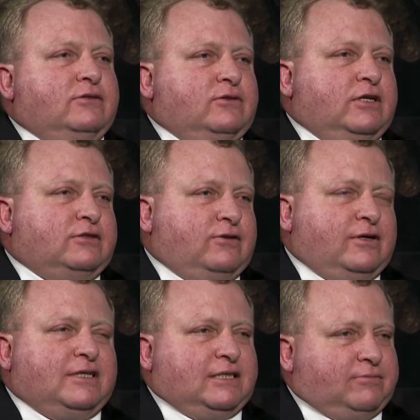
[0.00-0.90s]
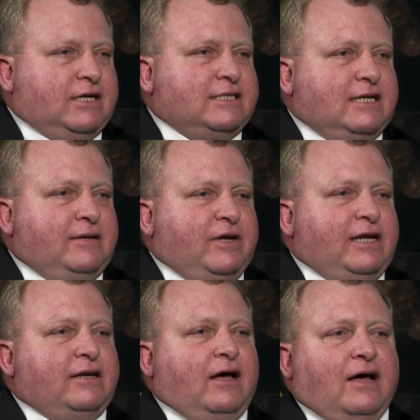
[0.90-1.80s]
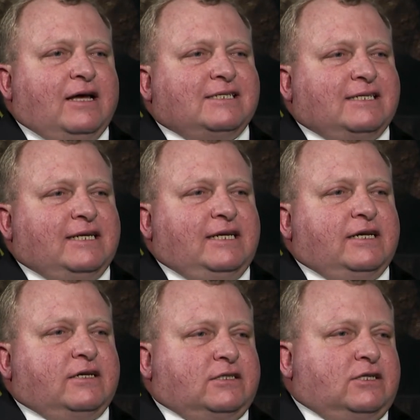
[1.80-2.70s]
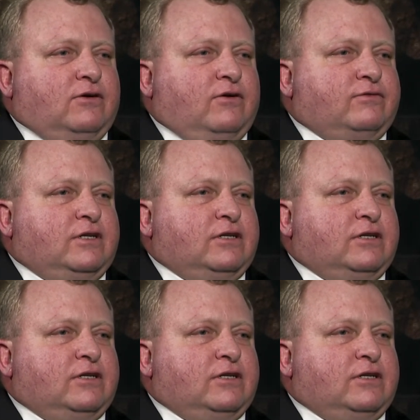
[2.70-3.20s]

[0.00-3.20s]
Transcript: to the authorities, basically being the eyes and the ears of the